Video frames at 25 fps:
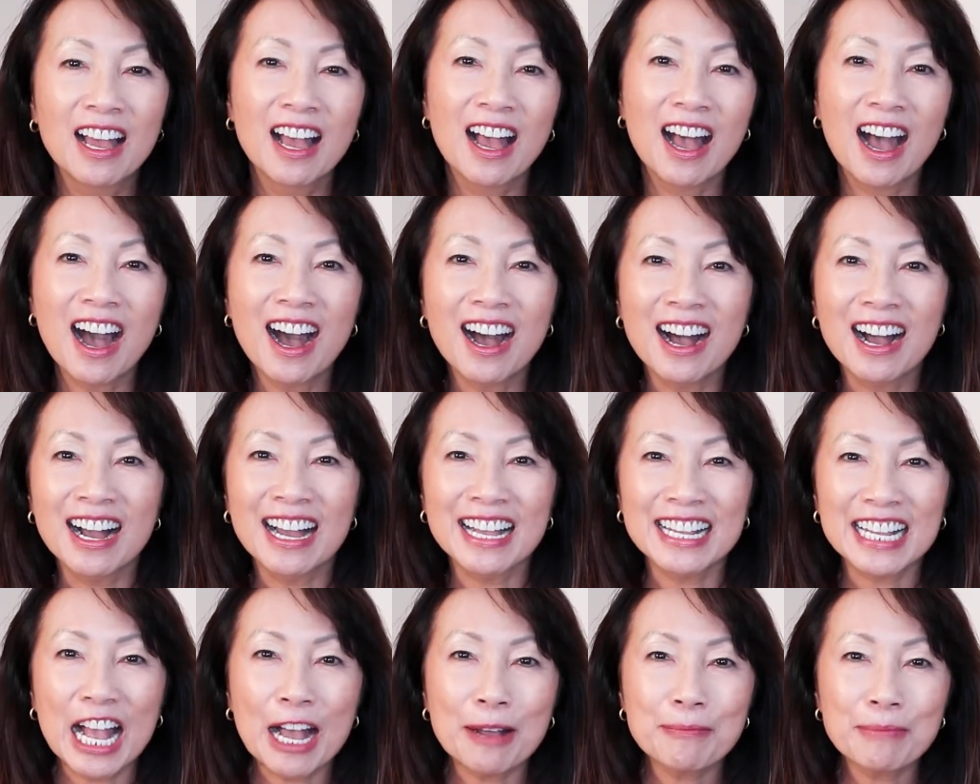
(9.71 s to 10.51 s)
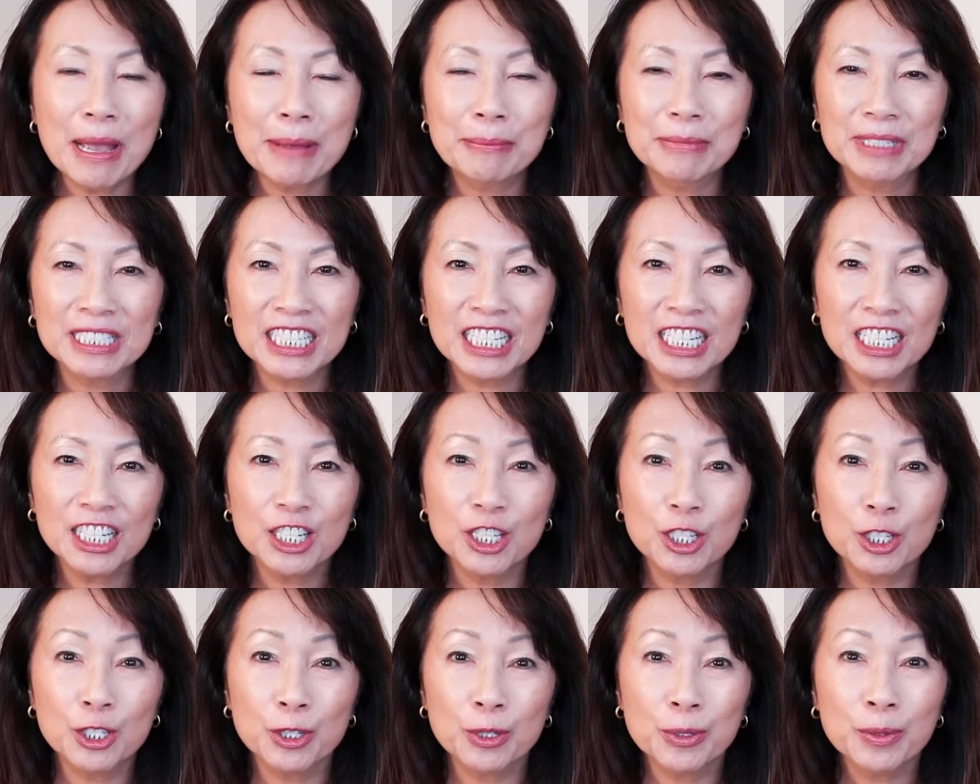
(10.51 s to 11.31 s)
Hi, I'm Emily
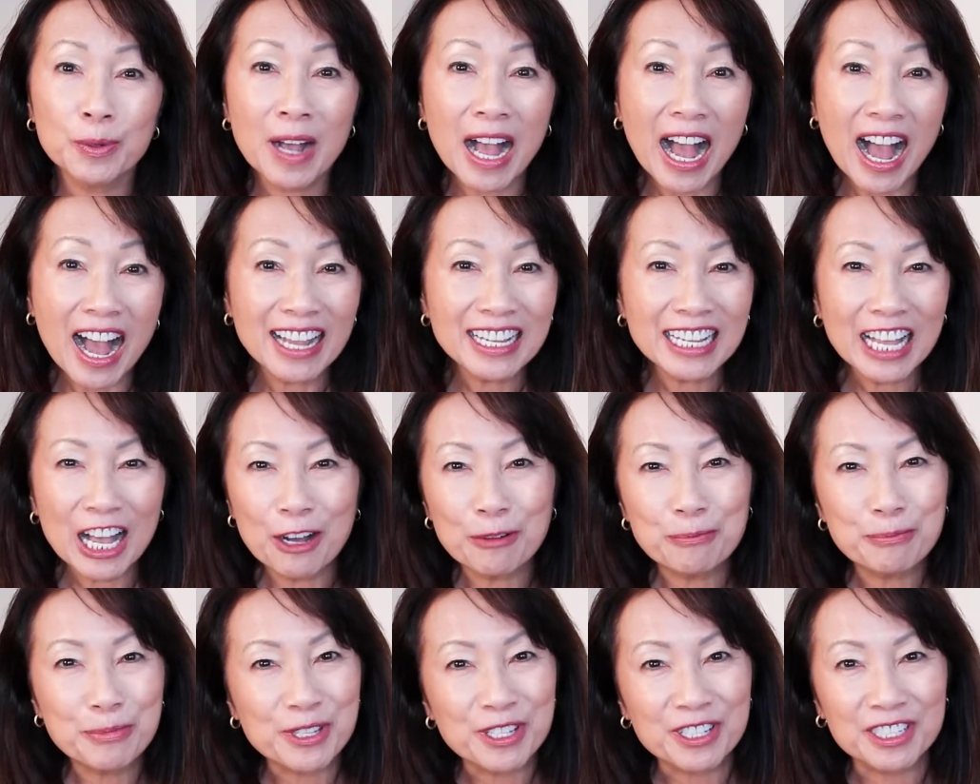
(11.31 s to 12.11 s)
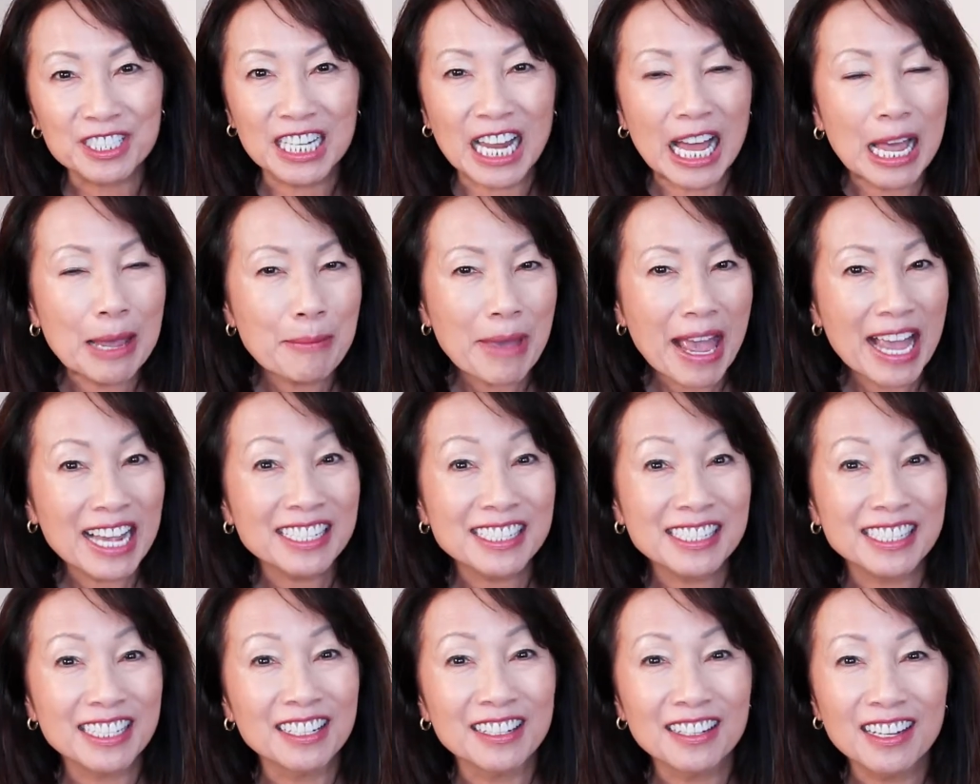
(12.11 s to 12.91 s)
Liu. I help you
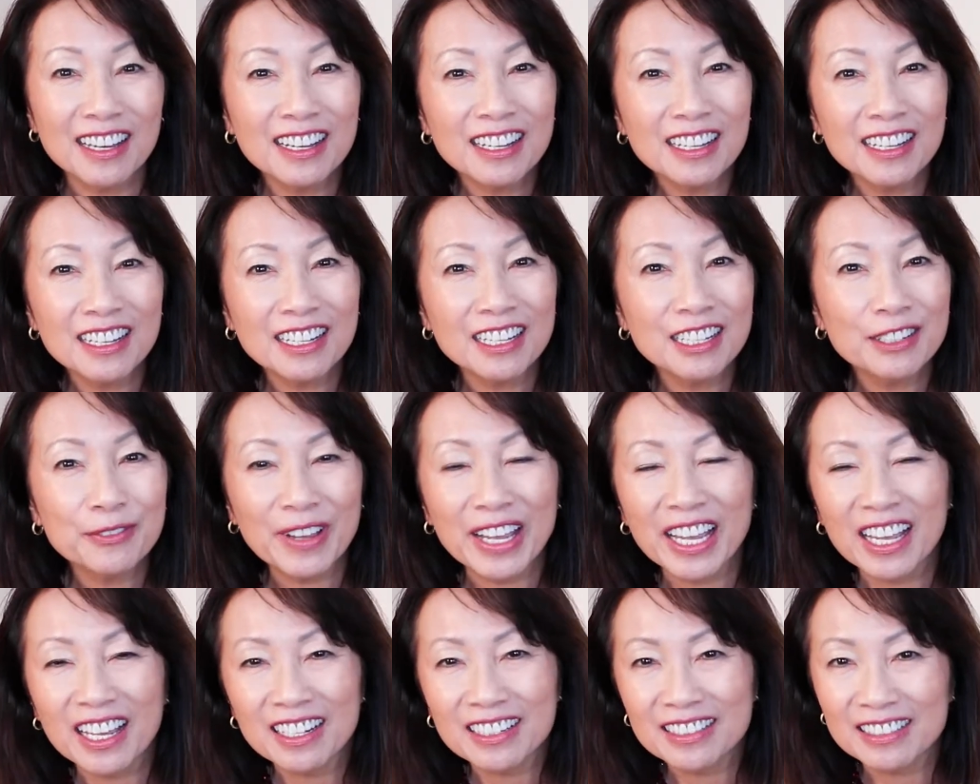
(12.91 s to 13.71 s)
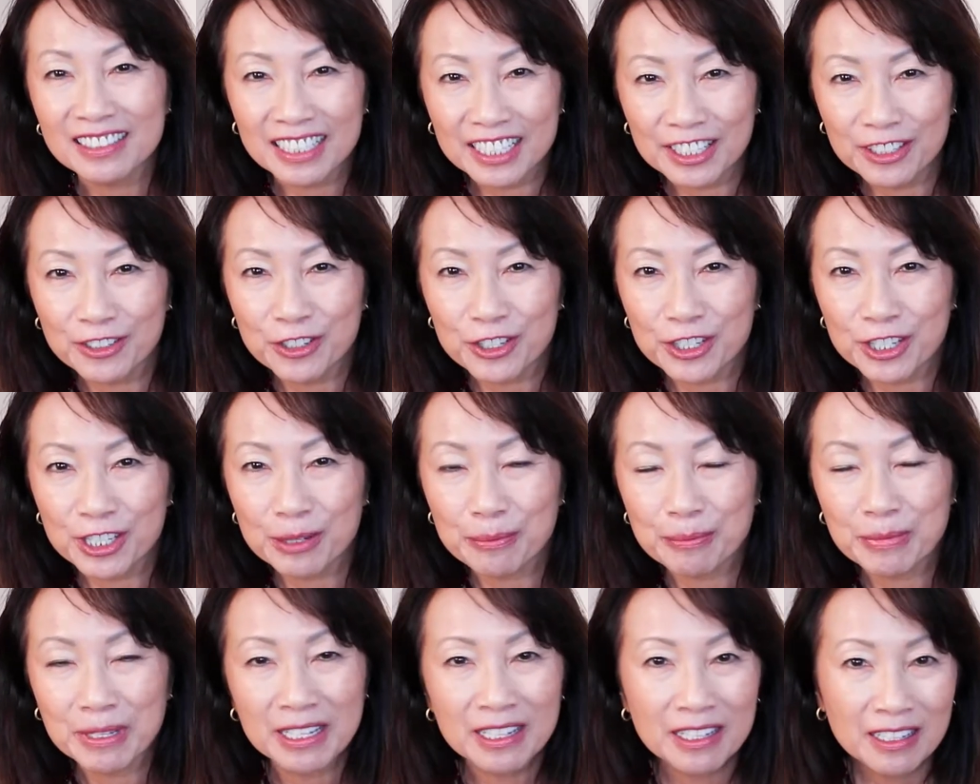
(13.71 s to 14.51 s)
climax in love and
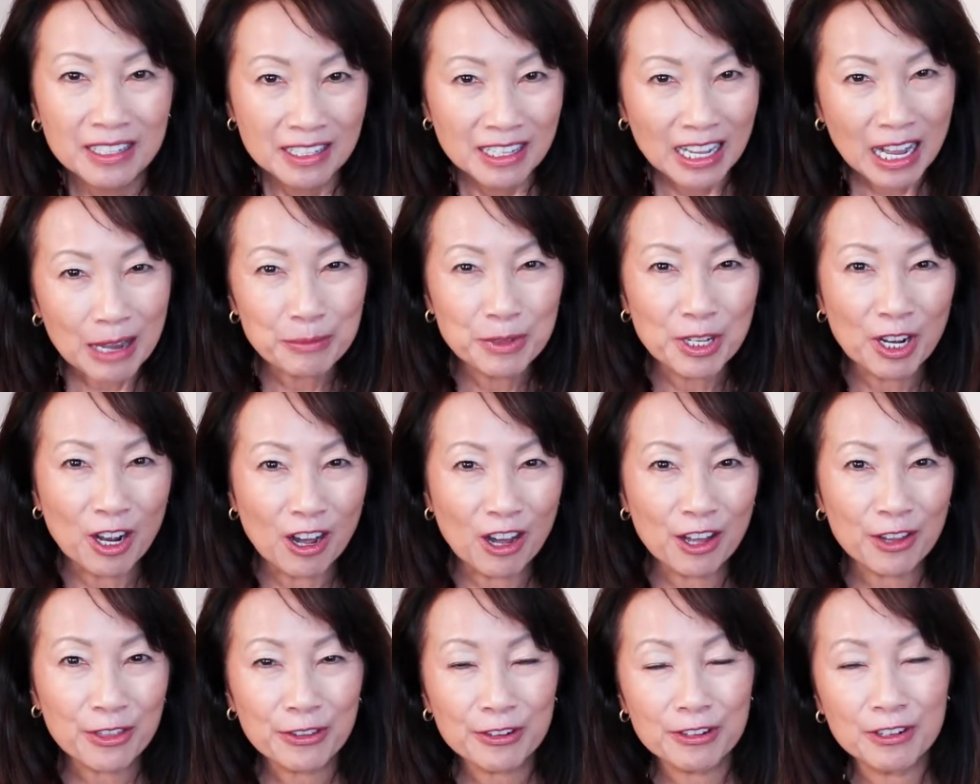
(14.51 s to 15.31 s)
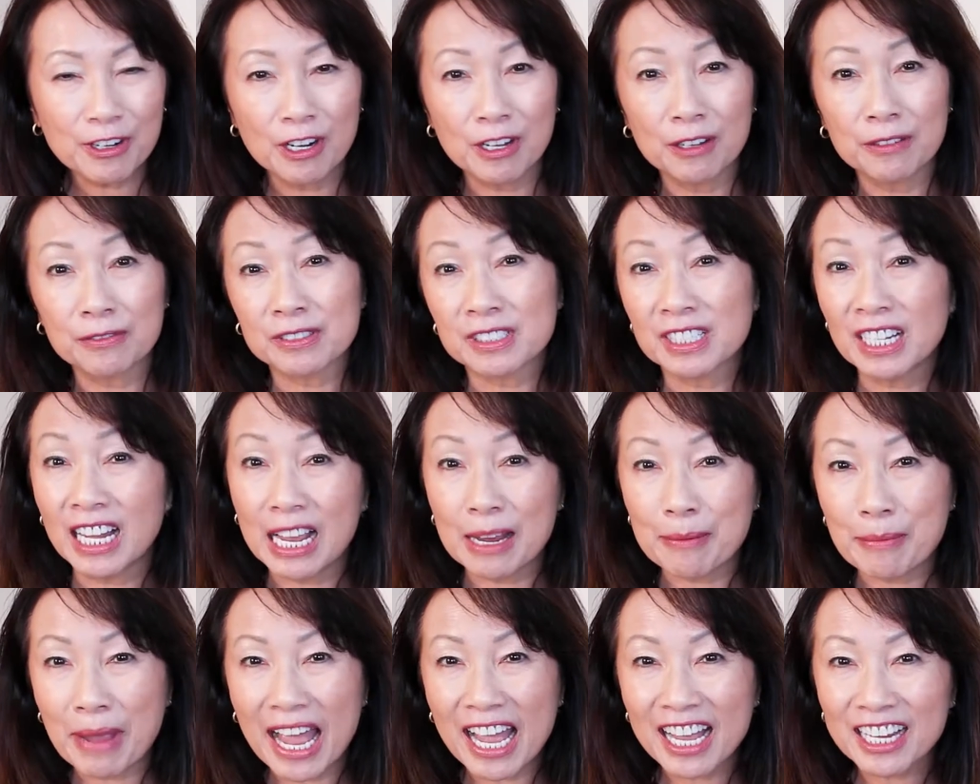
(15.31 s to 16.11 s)
leadership. I'm the author of
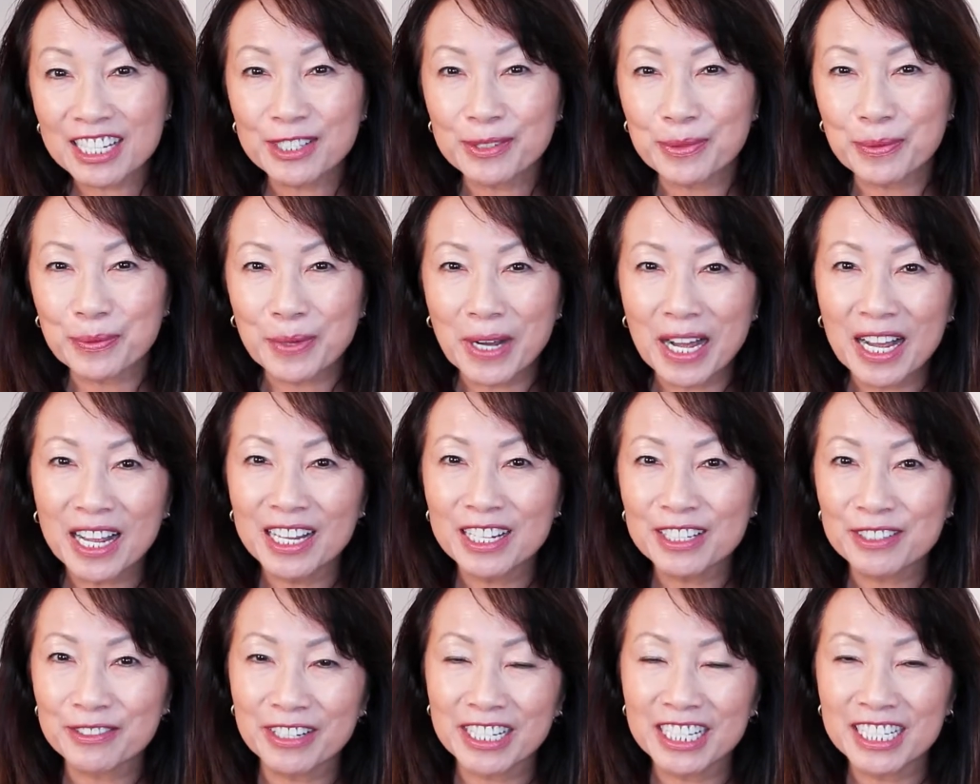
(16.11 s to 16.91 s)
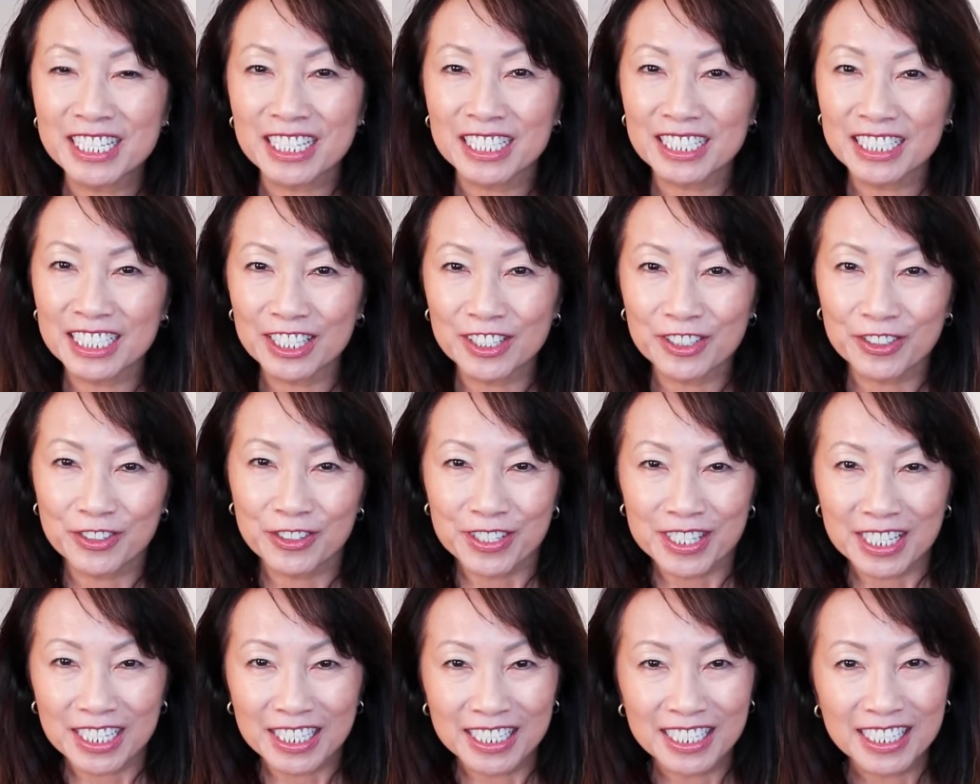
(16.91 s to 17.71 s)
Climax: Why Great
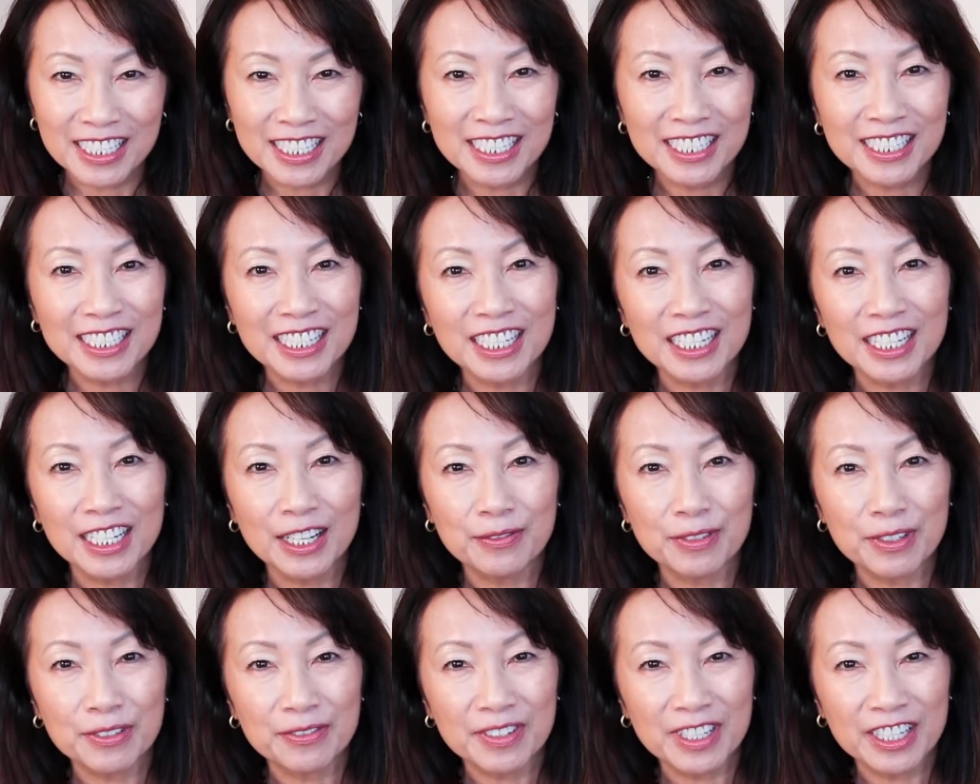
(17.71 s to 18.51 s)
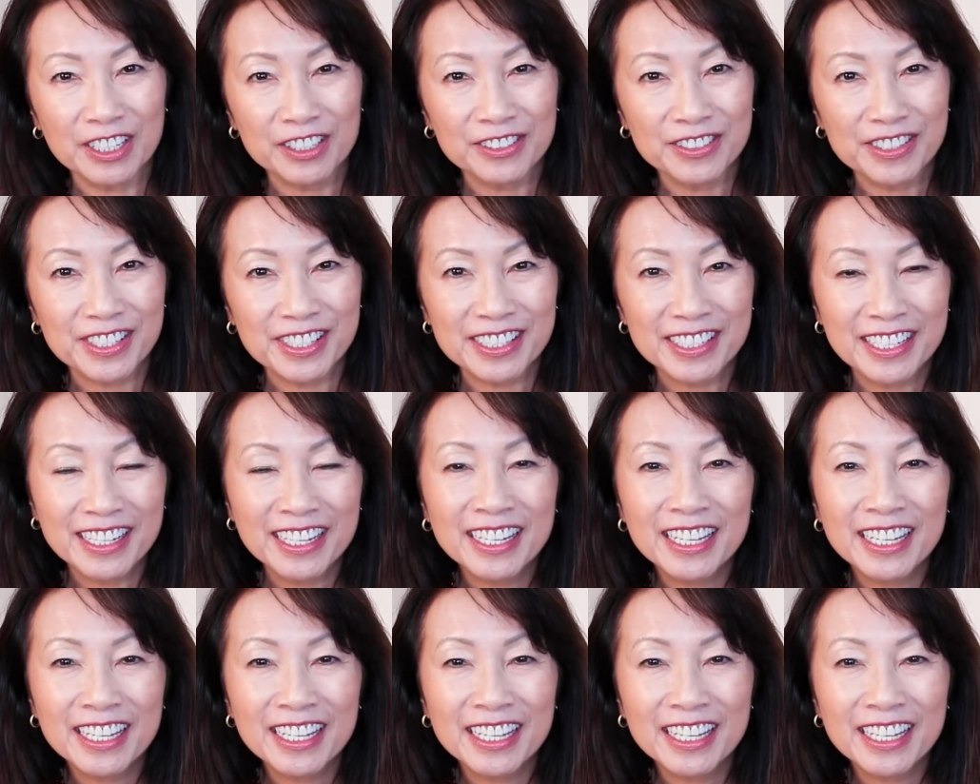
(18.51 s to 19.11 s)
Leaders Need Love Affairs.